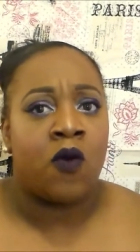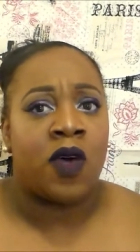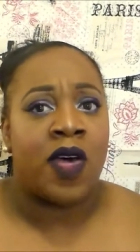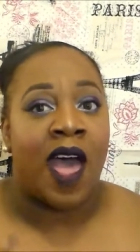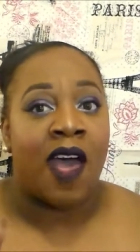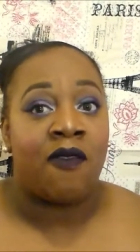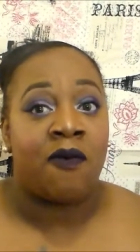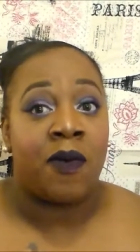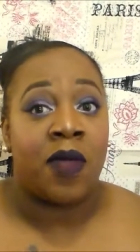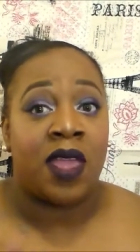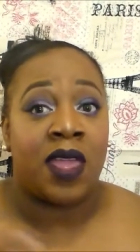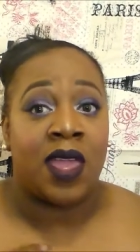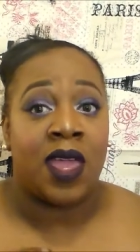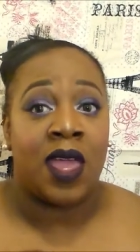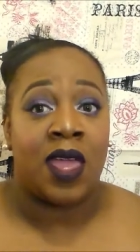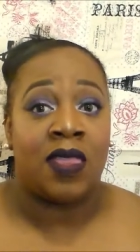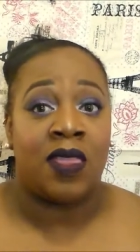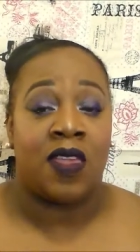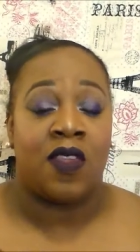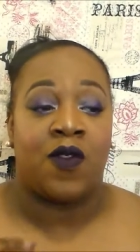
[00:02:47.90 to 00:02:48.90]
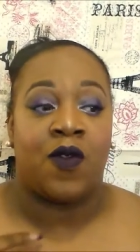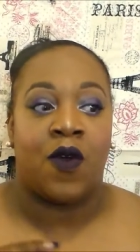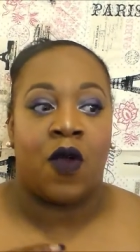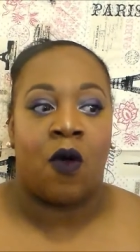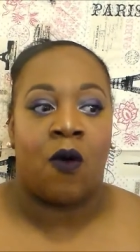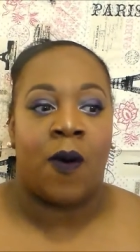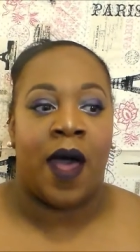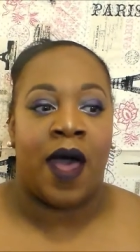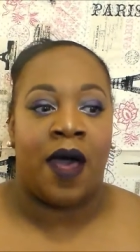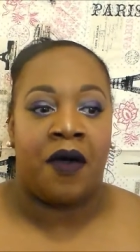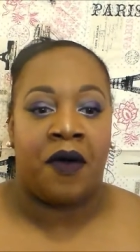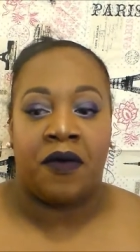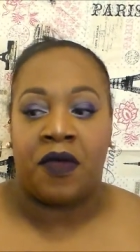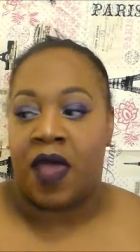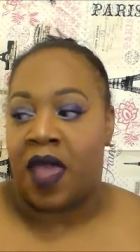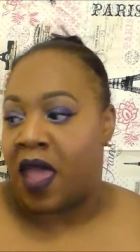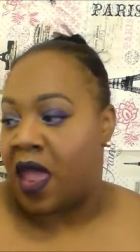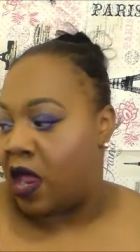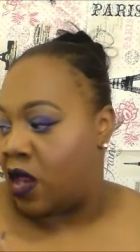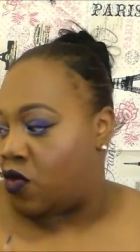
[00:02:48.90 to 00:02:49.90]
Well, I've been getting these for a
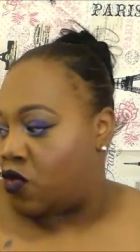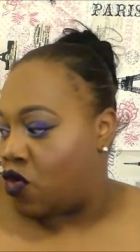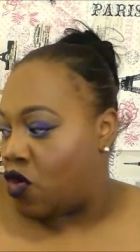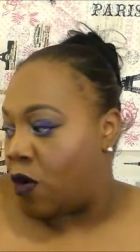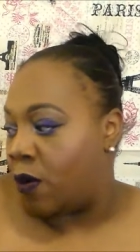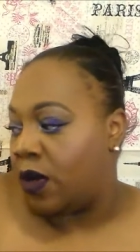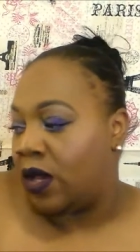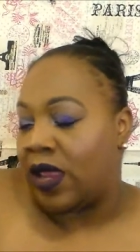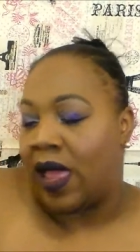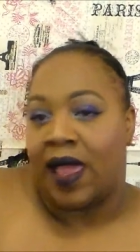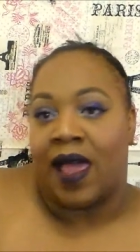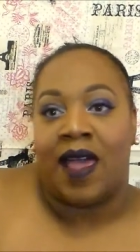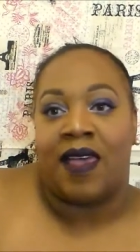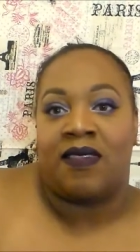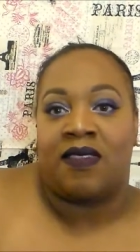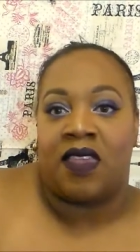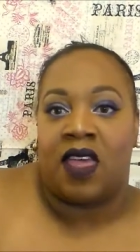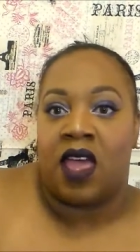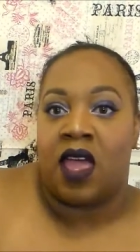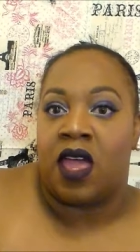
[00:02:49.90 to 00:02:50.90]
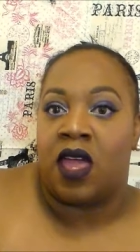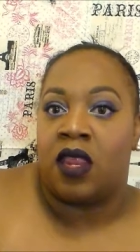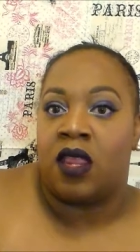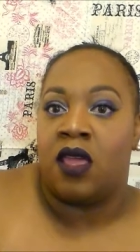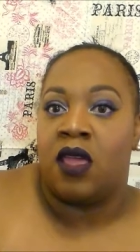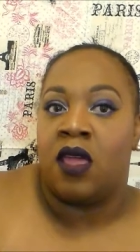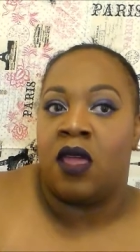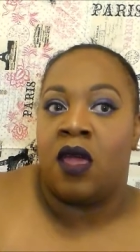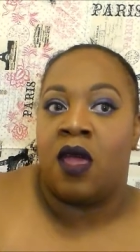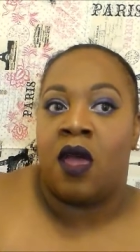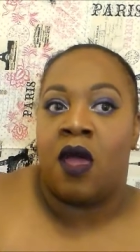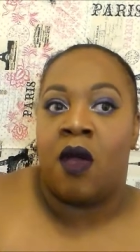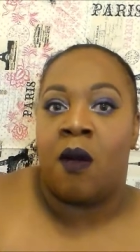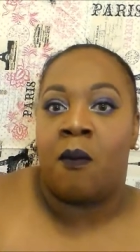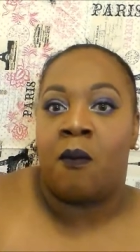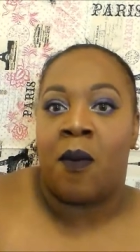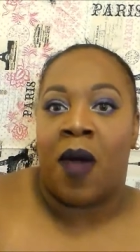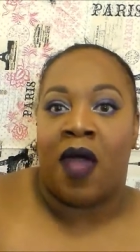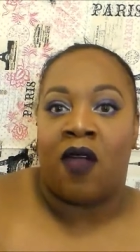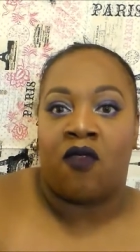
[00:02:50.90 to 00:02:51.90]
while and normally, like I said,
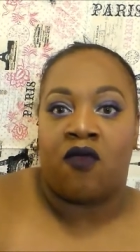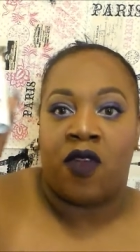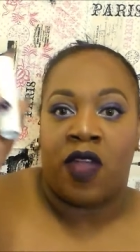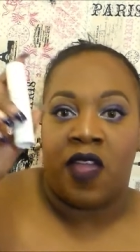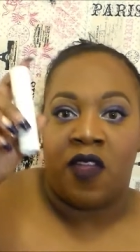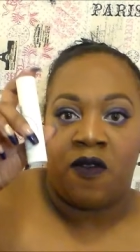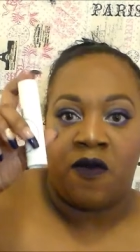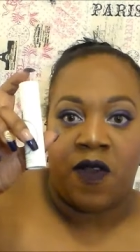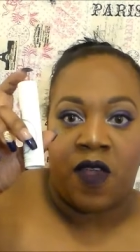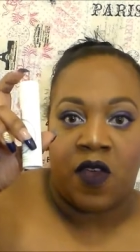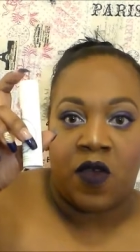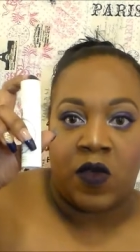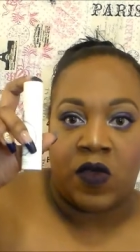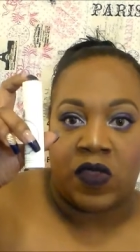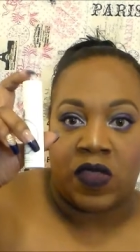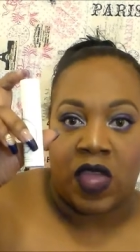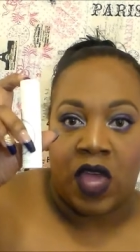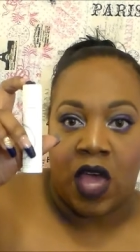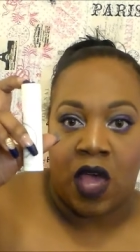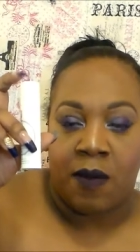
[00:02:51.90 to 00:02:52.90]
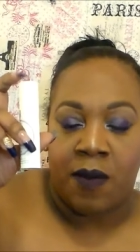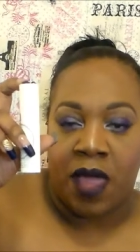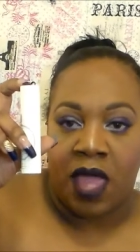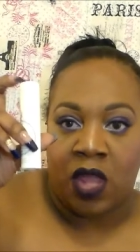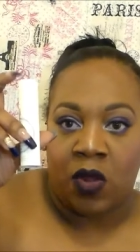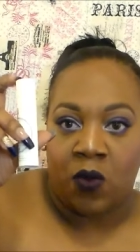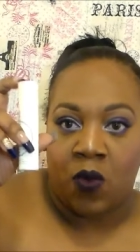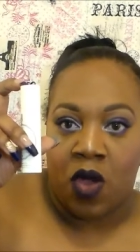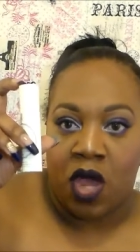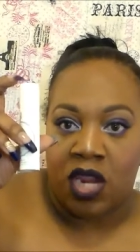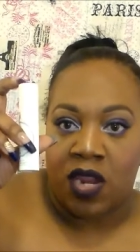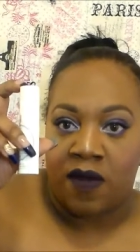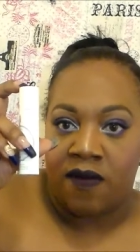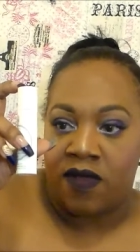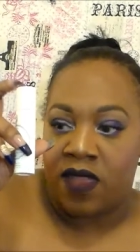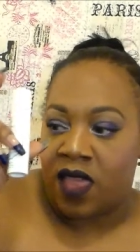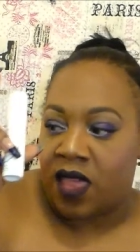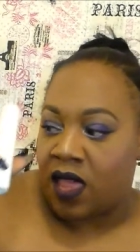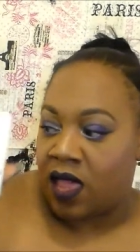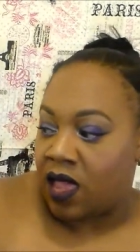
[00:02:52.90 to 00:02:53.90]
my refills come in one
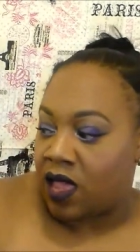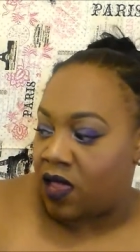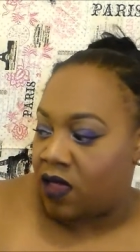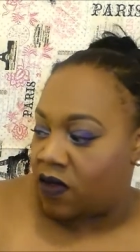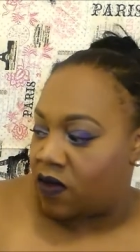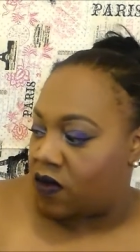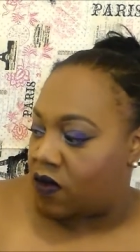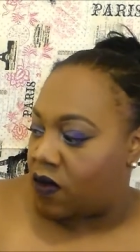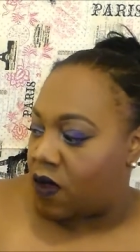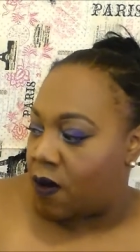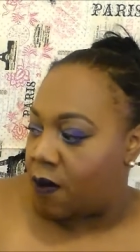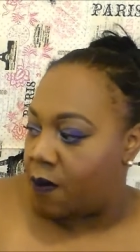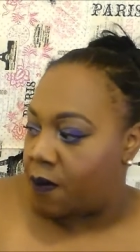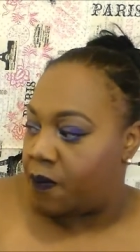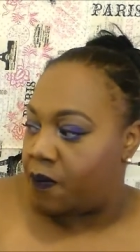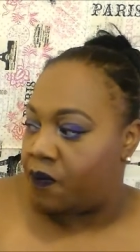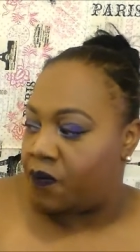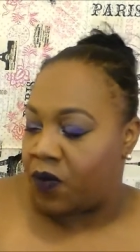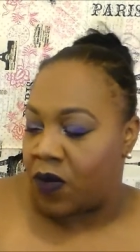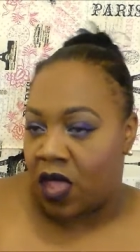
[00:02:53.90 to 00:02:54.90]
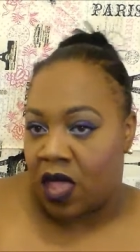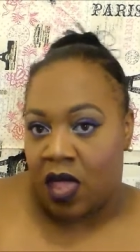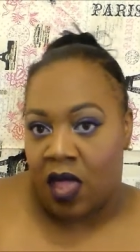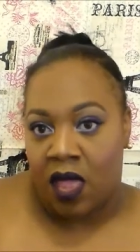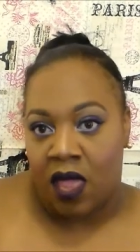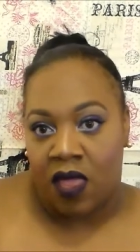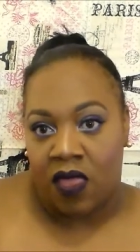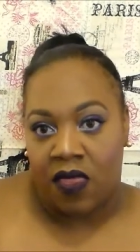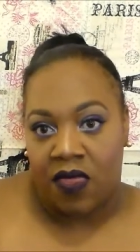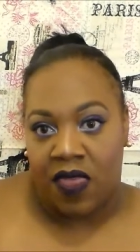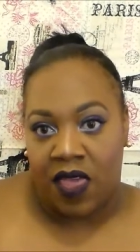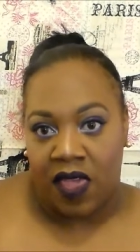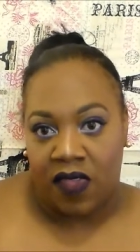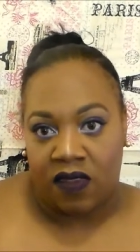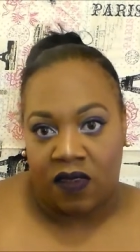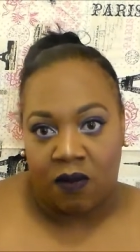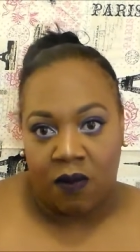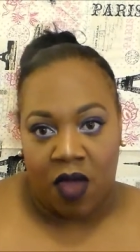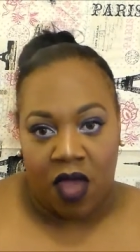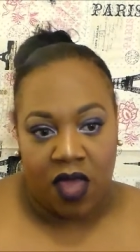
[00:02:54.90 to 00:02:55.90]
of these.
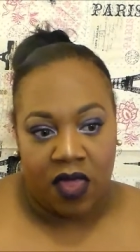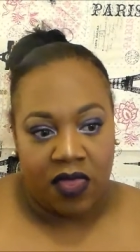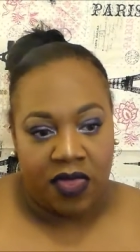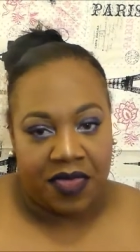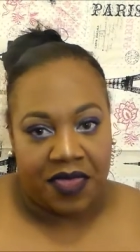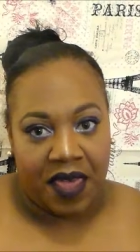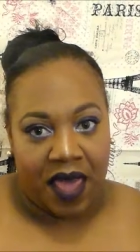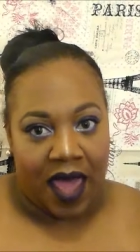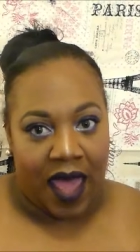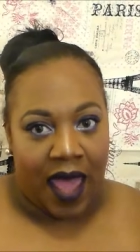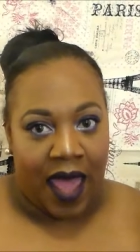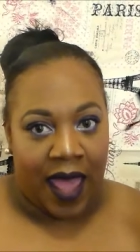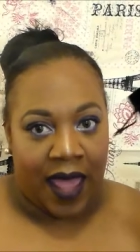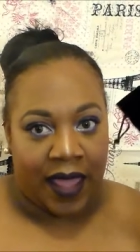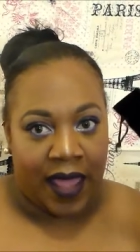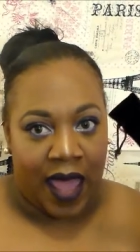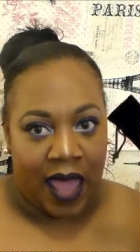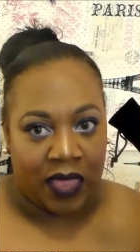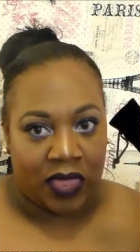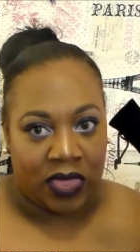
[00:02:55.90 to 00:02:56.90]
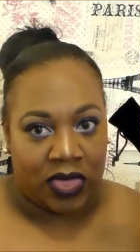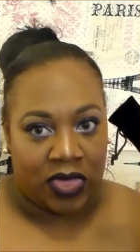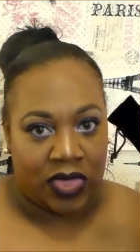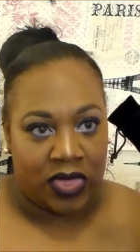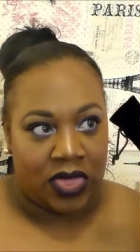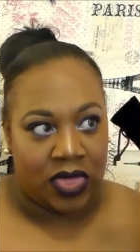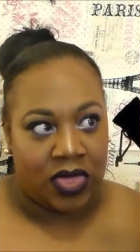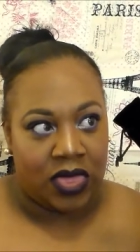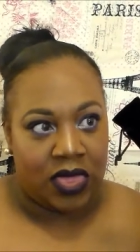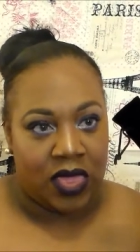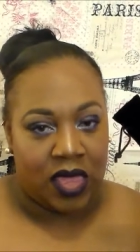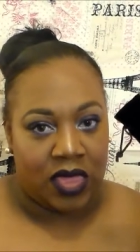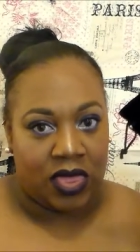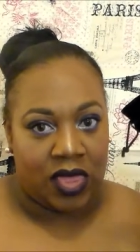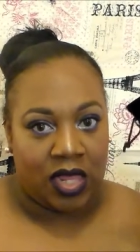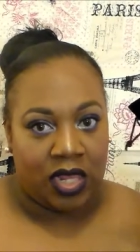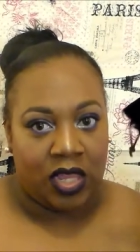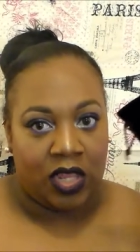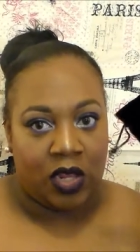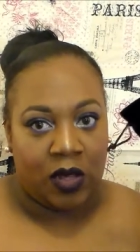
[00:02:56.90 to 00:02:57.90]
This month, I got
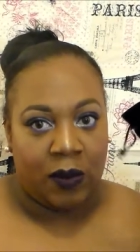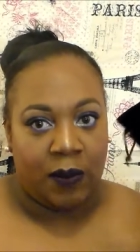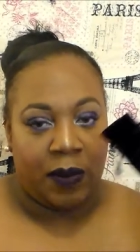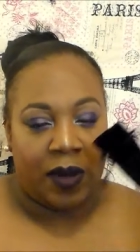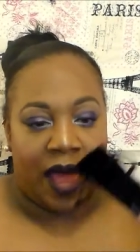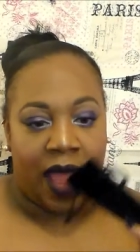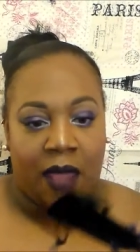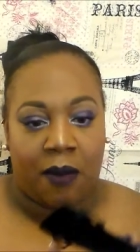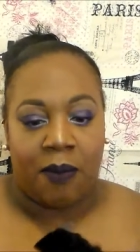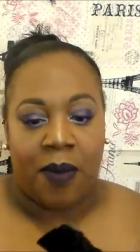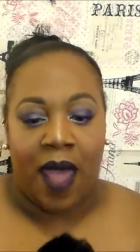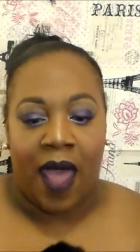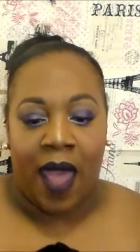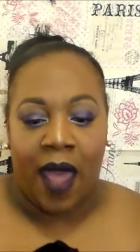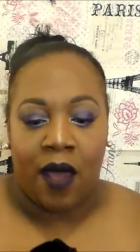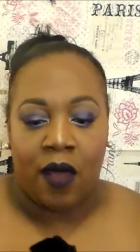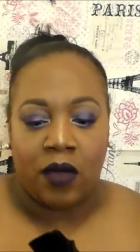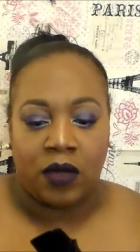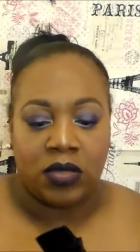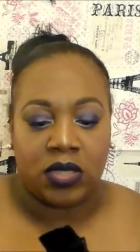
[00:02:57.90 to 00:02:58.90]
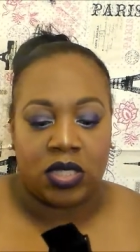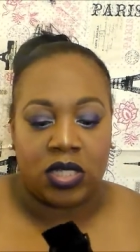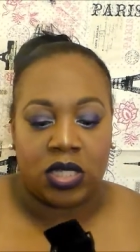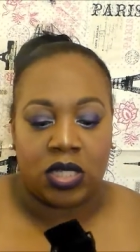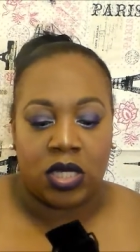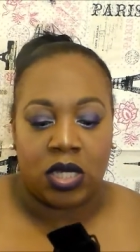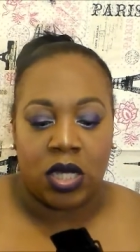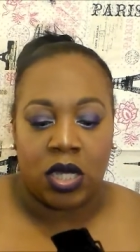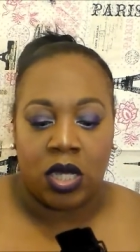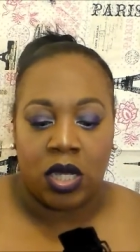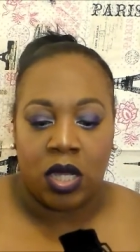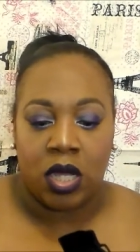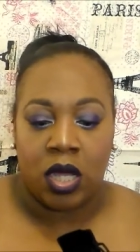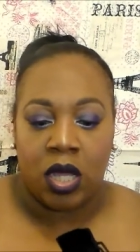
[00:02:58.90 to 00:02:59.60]
the little black pouch